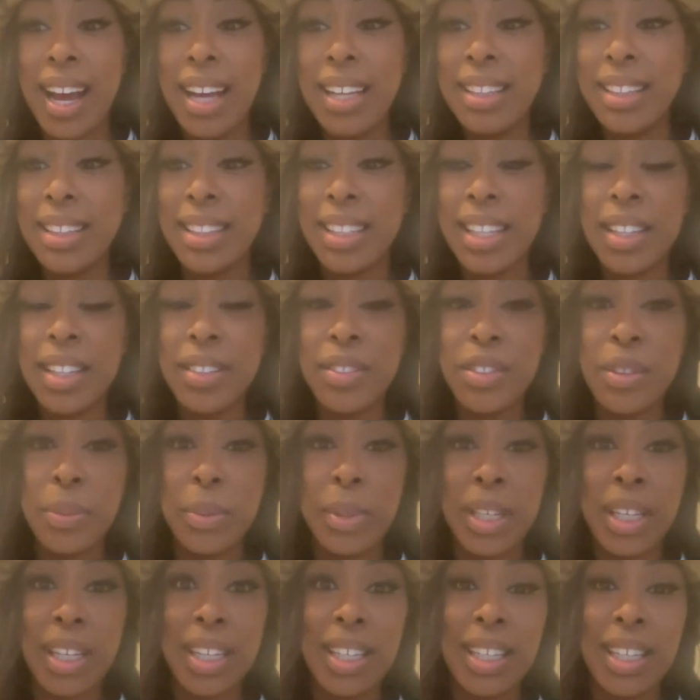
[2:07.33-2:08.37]
I loved
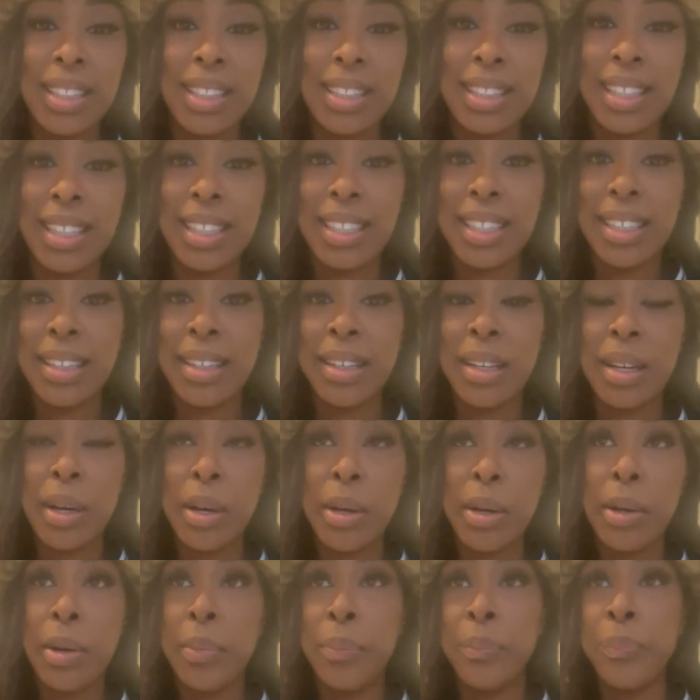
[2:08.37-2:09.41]
being in
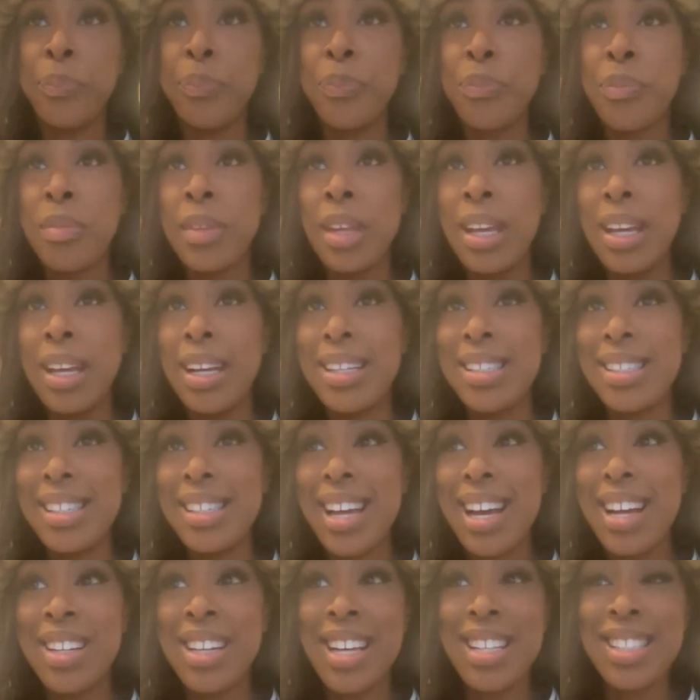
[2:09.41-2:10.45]
Atlanta. It's
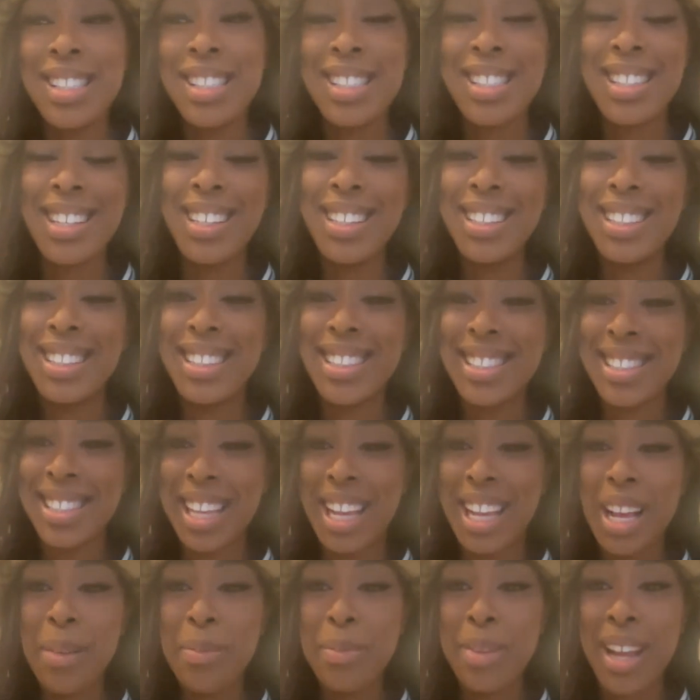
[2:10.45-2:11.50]
not necessarily the
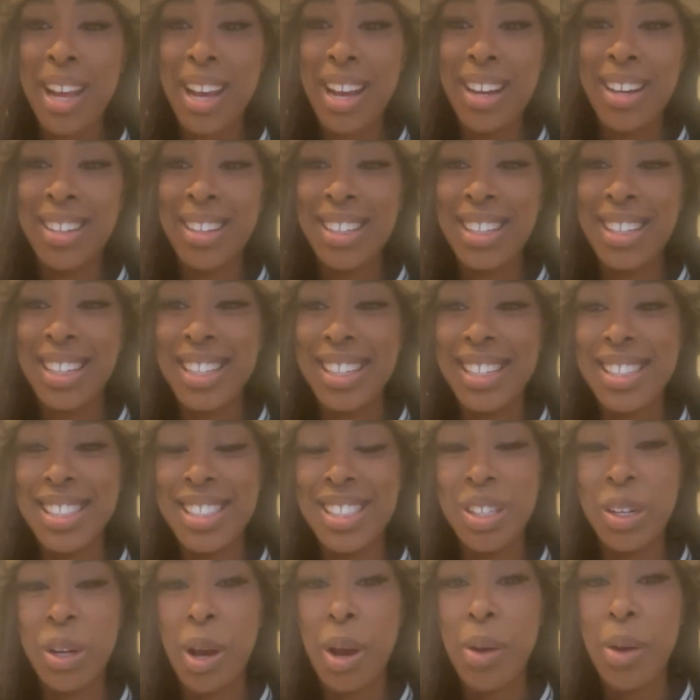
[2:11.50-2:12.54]
same now
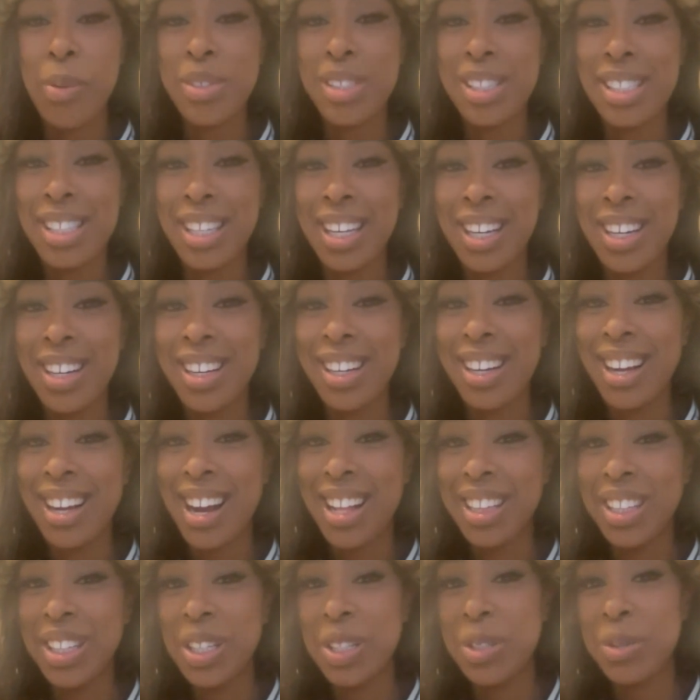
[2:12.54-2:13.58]
because, you know, I was there in
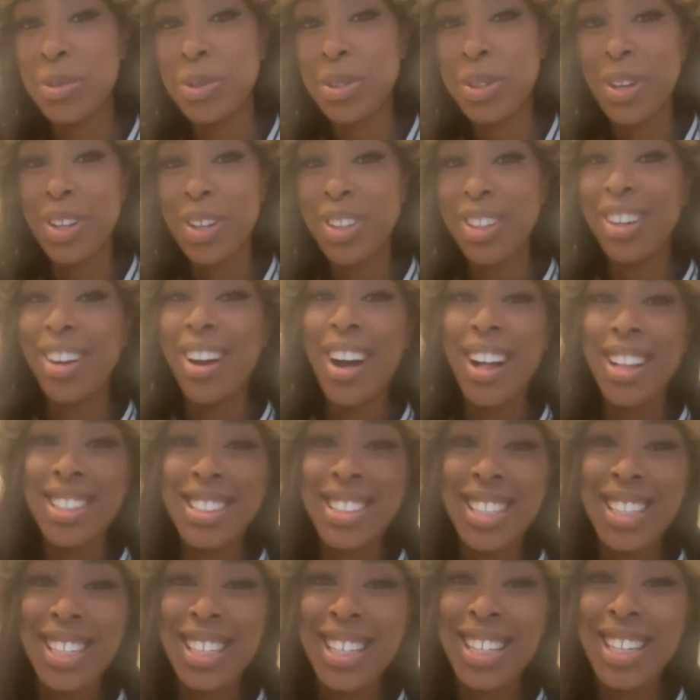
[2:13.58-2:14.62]
college with all the
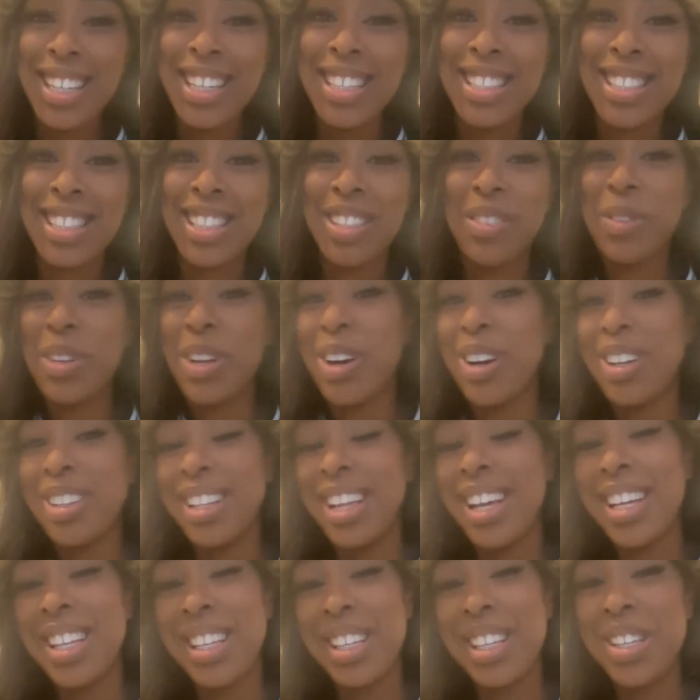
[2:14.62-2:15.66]
college kids and then we
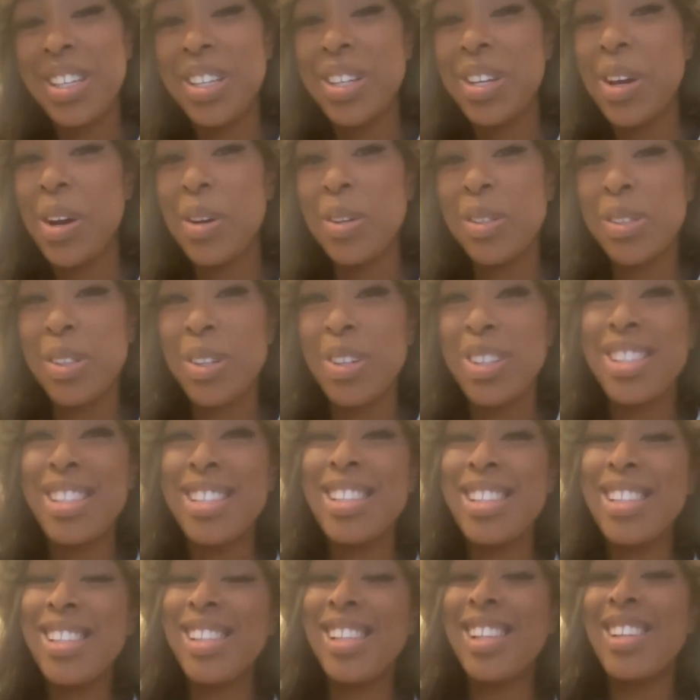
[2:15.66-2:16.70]
all like, you know, so it's
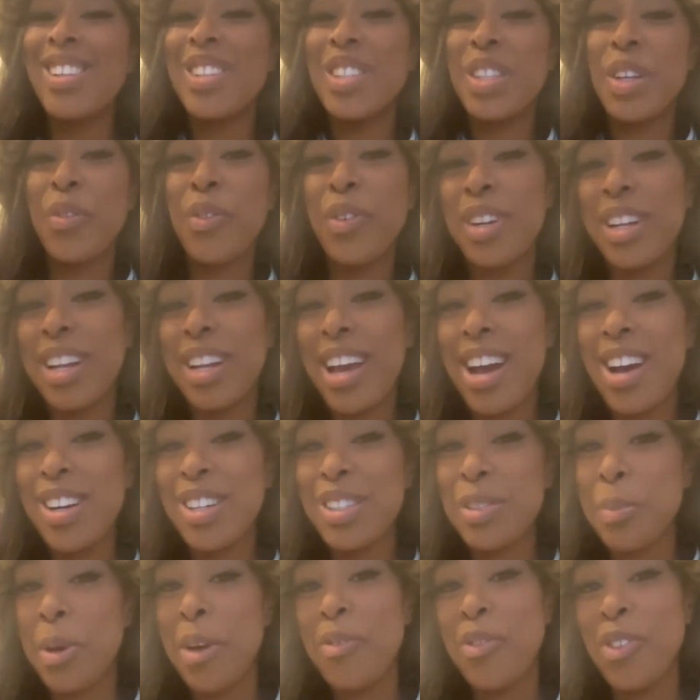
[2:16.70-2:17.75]
a little different now
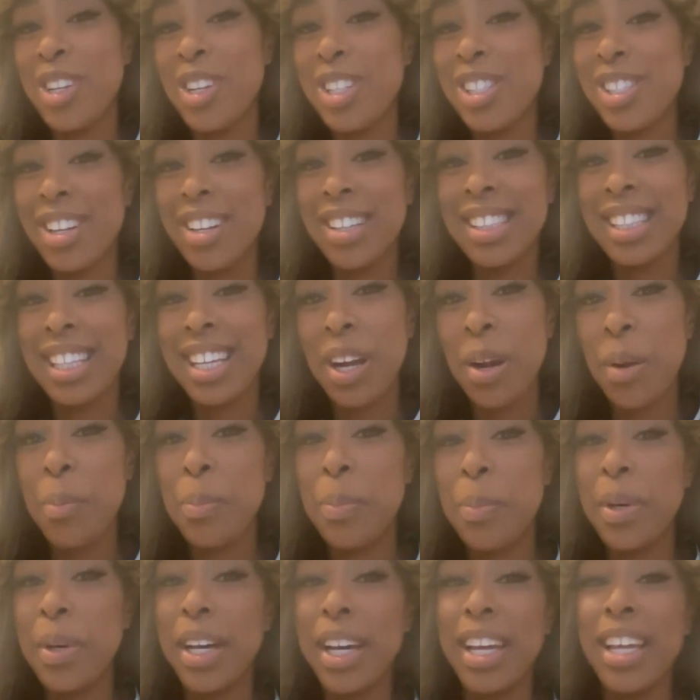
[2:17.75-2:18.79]
because my friends aren't
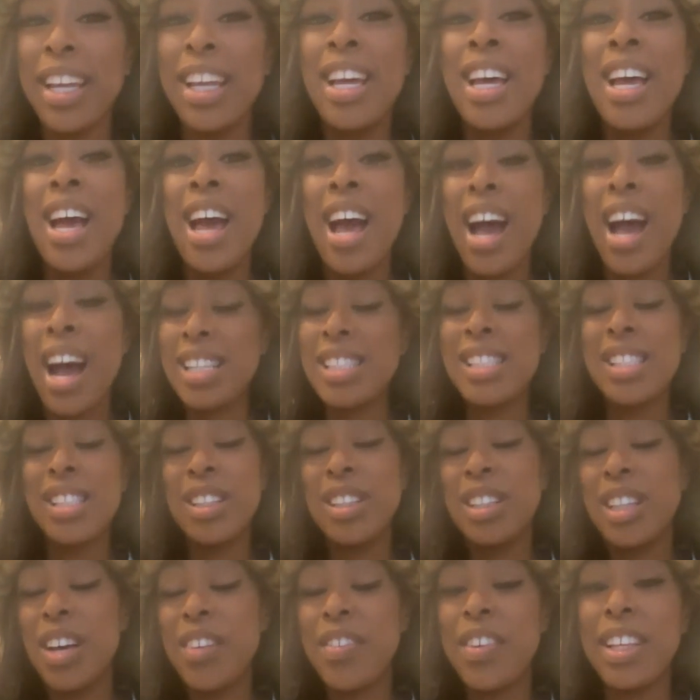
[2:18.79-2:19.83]
there, but I
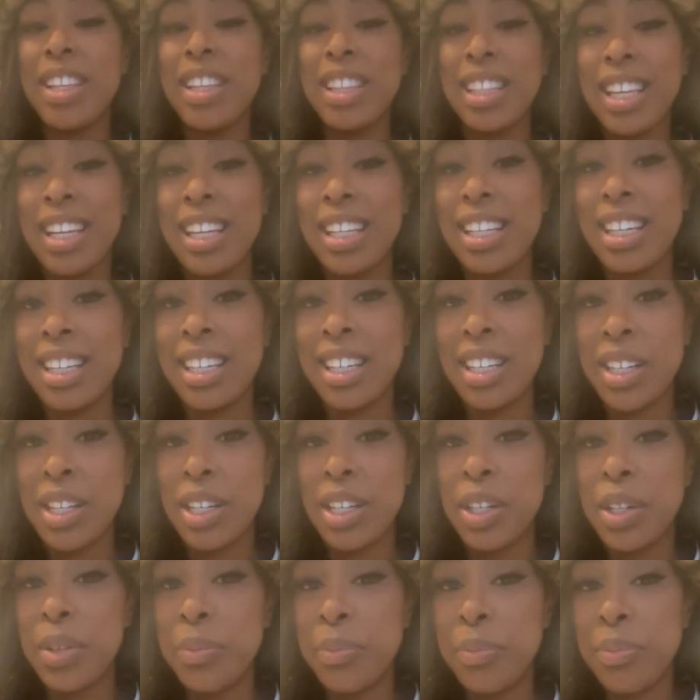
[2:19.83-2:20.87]
still love Atlanta.
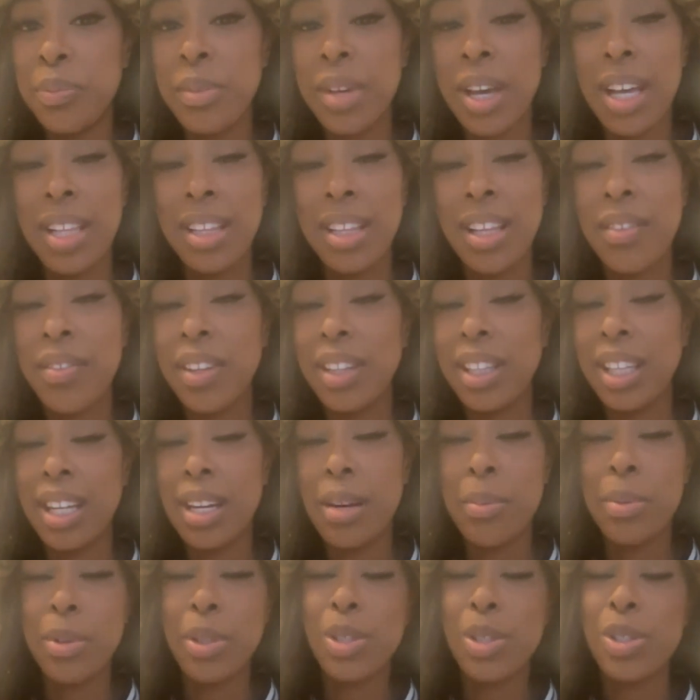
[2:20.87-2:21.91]
I love
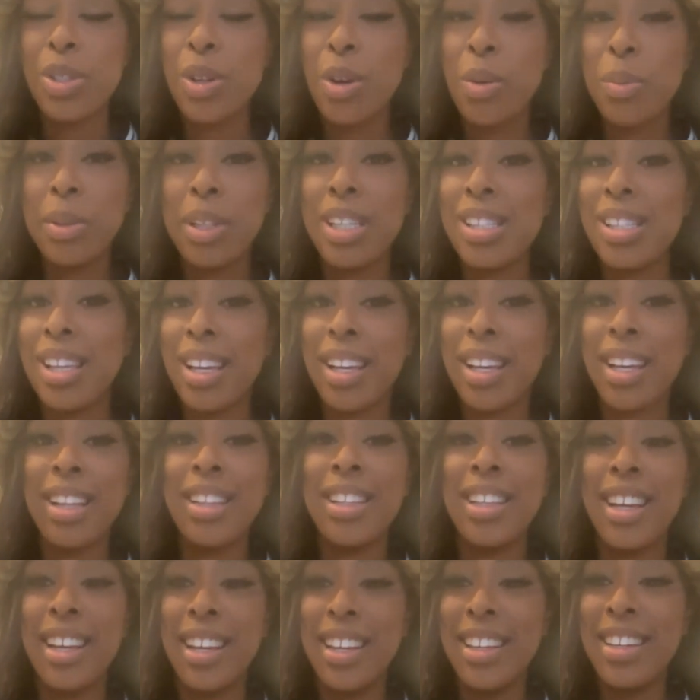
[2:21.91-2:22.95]
Atlanta, but there's no place like
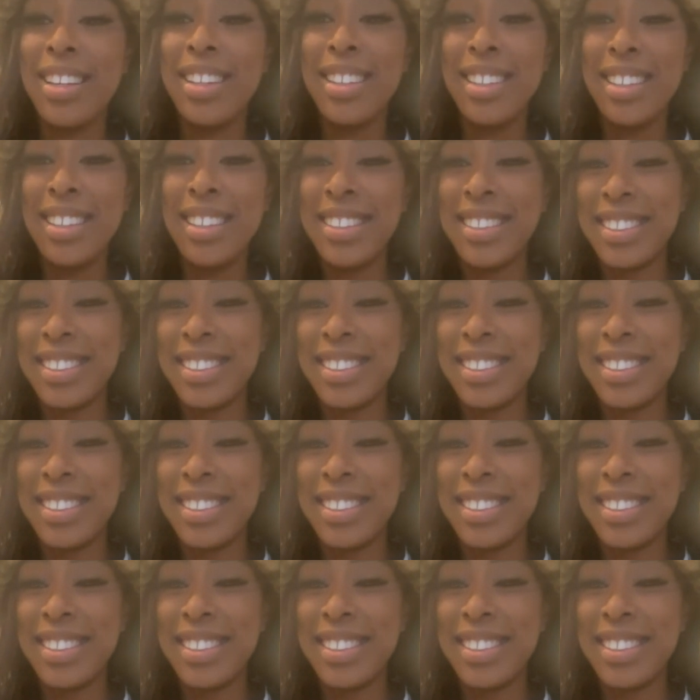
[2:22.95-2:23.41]
LA.